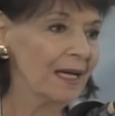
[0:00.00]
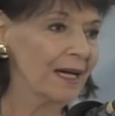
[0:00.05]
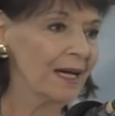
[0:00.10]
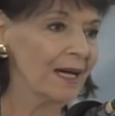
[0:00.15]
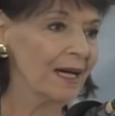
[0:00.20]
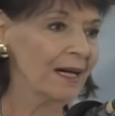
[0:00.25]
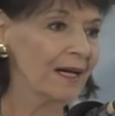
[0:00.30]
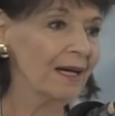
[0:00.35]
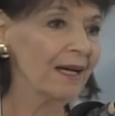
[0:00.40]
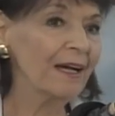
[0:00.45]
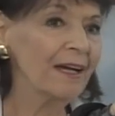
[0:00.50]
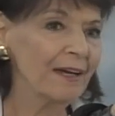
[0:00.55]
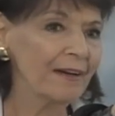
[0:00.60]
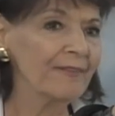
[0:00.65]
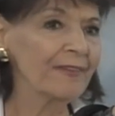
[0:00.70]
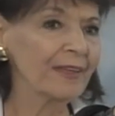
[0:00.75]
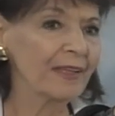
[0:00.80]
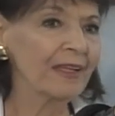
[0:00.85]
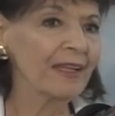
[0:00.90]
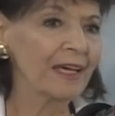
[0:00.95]
I
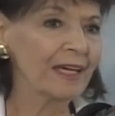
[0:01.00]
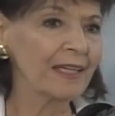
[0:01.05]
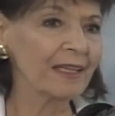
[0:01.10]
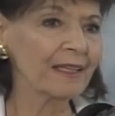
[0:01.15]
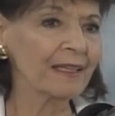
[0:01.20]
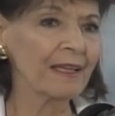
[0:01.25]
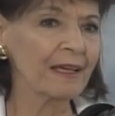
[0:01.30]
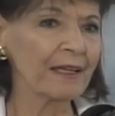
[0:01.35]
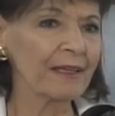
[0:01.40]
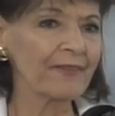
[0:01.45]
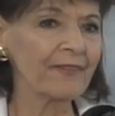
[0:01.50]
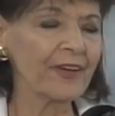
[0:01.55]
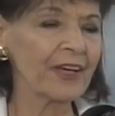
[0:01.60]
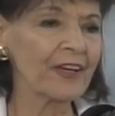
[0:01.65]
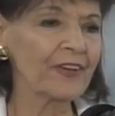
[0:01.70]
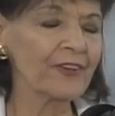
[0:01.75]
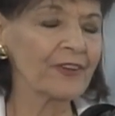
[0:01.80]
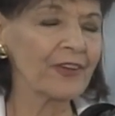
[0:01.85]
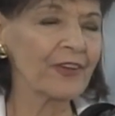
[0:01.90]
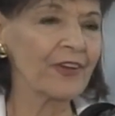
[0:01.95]
had a lot of
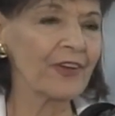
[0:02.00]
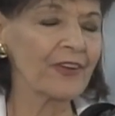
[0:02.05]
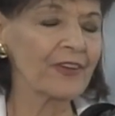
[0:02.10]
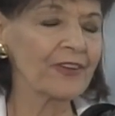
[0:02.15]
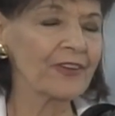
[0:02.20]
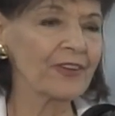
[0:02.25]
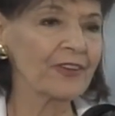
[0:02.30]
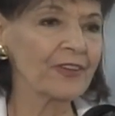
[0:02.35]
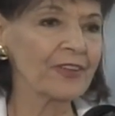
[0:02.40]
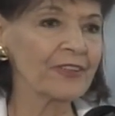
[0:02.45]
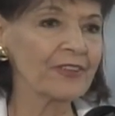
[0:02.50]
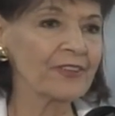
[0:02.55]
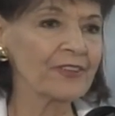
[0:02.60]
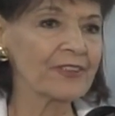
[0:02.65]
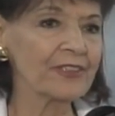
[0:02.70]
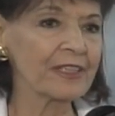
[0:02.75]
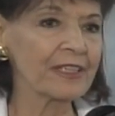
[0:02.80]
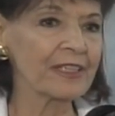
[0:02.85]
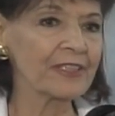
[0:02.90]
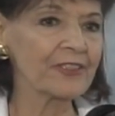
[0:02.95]
education
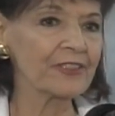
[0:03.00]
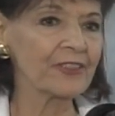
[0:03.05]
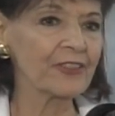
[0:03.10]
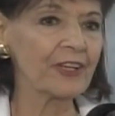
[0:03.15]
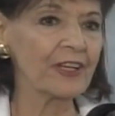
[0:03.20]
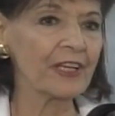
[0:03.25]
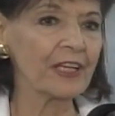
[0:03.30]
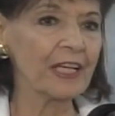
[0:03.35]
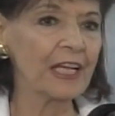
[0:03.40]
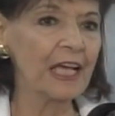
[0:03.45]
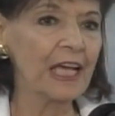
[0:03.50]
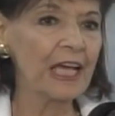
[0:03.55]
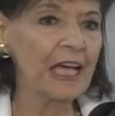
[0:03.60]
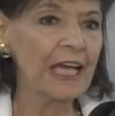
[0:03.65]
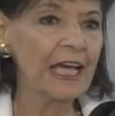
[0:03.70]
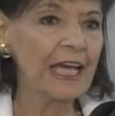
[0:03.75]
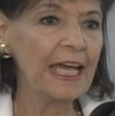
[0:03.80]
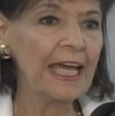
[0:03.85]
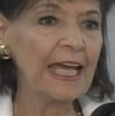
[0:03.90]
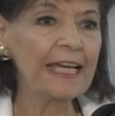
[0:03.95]
legislation in.
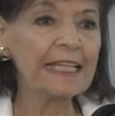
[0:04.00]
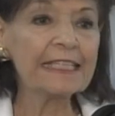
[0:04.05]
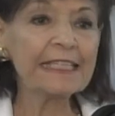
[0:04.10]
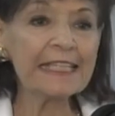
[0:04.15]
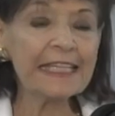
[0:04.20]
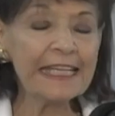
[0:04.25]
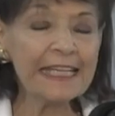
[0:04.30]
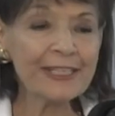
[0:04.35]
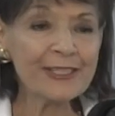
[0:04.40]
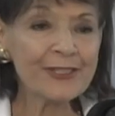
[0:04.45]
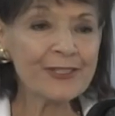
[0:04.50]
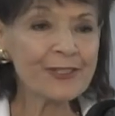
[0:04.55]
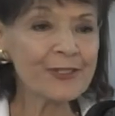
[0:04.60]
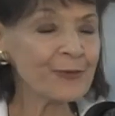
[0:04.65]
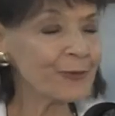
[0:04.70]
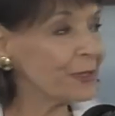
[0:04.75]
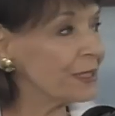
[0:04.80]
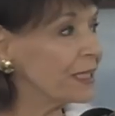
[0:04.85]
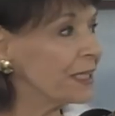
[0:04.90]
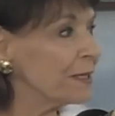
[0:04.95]
And teachers
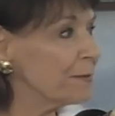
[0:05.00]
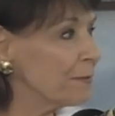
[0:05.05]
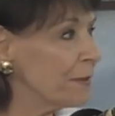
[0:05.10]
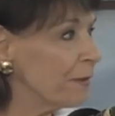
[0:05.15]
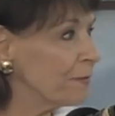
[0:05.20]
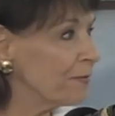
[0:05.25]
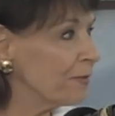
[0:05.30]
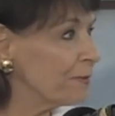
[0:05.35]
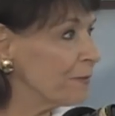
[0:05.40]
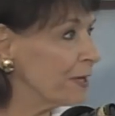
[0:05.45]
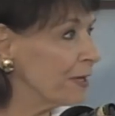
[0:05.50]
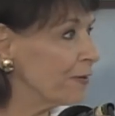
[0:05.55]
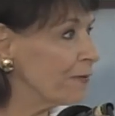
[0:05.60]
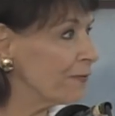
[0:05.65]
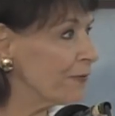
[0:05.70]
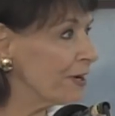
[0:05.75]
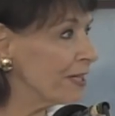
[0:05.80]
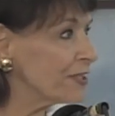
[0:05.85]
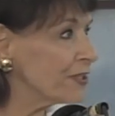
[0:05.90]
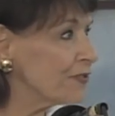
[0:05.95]
would come up to me in
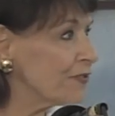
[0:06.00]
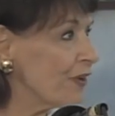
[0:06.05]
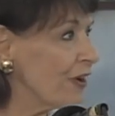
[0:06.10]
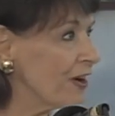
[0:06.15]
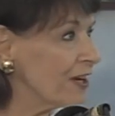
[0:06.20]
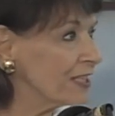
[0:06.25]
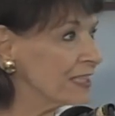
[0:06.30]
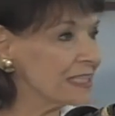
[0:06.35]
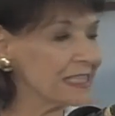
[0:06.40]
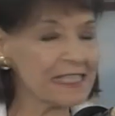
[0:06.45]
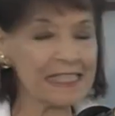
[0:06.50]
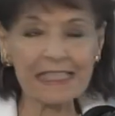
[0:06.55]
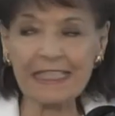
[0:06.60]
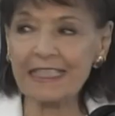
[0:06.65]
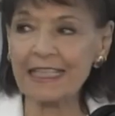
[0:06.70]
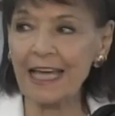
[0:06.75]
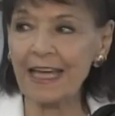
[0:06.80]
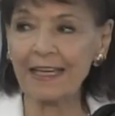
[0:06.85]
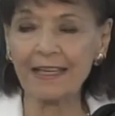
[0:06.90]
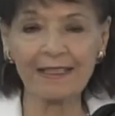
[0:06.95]
restaurants and
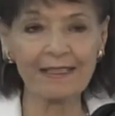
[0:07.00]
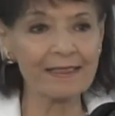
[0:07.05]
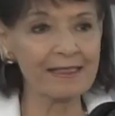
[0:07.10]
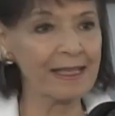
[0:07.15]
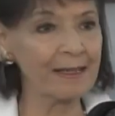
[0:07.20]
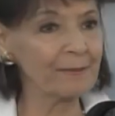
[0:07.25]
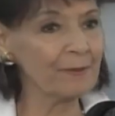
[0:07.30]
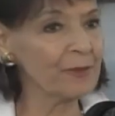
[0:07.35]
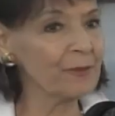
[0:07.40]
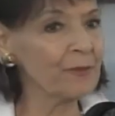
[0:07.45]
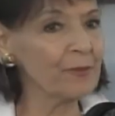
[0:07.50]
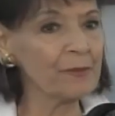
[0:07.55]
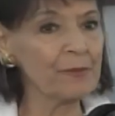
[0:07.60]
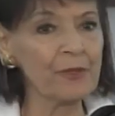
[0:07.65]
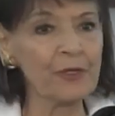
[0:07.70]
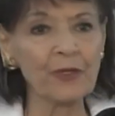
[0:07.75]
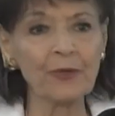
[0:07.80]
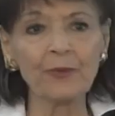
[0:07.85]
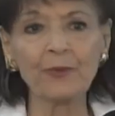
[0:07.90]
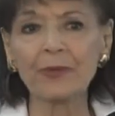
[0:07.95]
say,
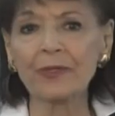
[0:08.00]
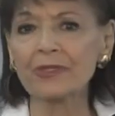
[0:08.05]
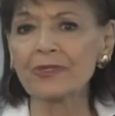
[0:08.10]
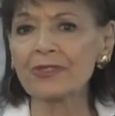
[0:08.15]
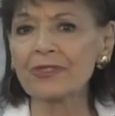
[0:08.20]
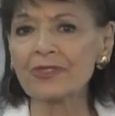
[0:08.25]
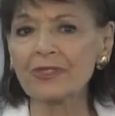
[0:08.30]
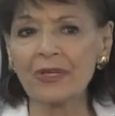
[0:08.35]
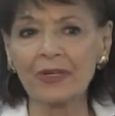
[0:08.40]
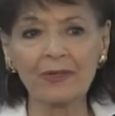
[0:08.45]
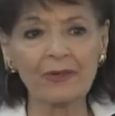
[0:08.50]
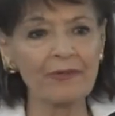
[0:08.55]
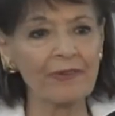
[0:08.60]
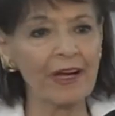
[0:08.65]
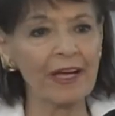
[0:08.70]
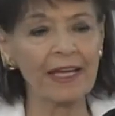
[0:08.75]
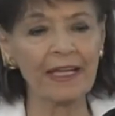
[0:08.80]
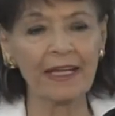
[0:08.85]
Assemblywoman, you were so right.